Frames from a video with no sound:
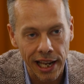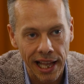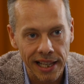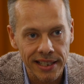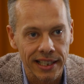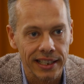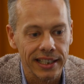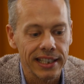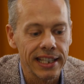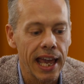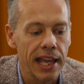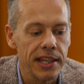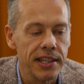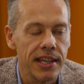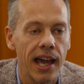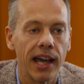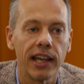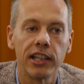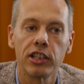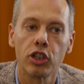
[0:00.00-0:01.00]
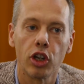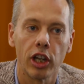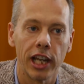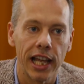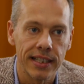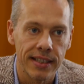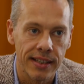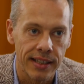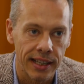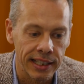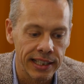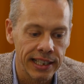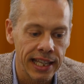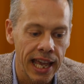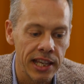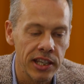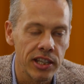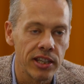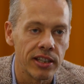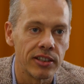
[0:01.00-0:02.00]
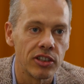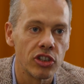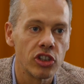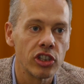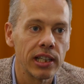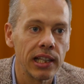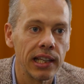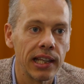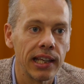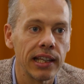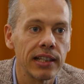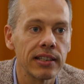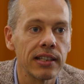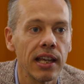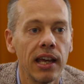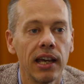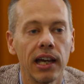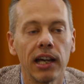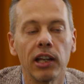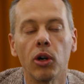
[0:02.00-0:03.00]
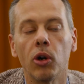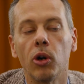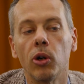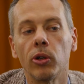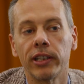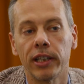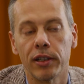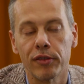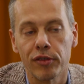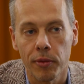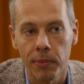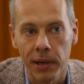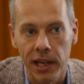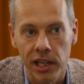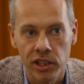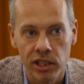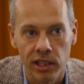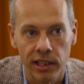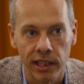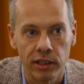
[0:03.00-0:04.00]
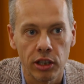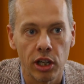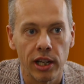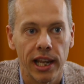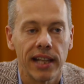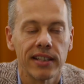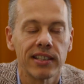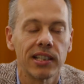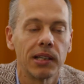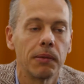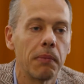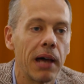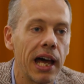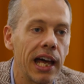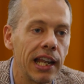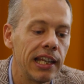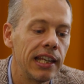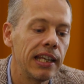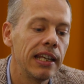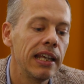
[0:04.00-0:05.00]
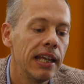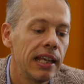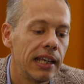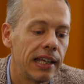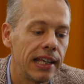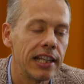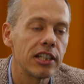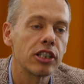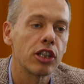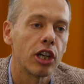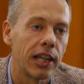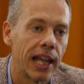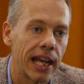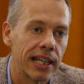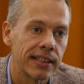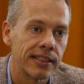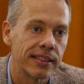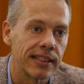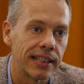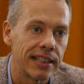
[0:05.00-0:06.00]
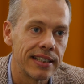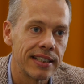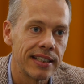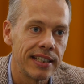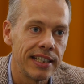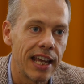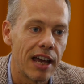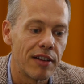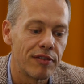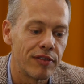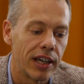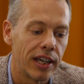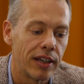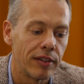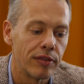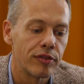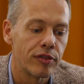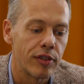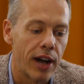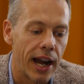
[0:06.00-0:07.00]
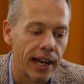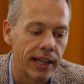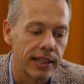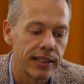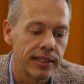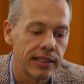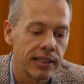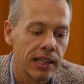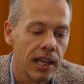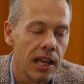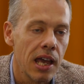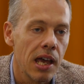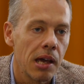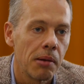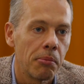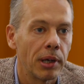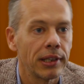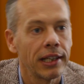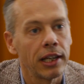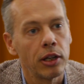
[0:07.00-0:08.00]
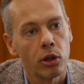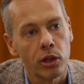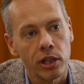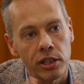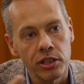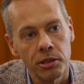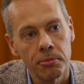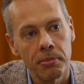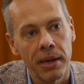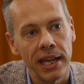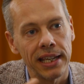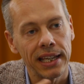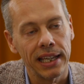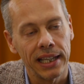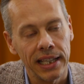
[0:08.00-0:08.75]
collects in Kenya is collected in Kenyan shillings, and all the information it collects in Mali is collected in CFA francs. But in order to make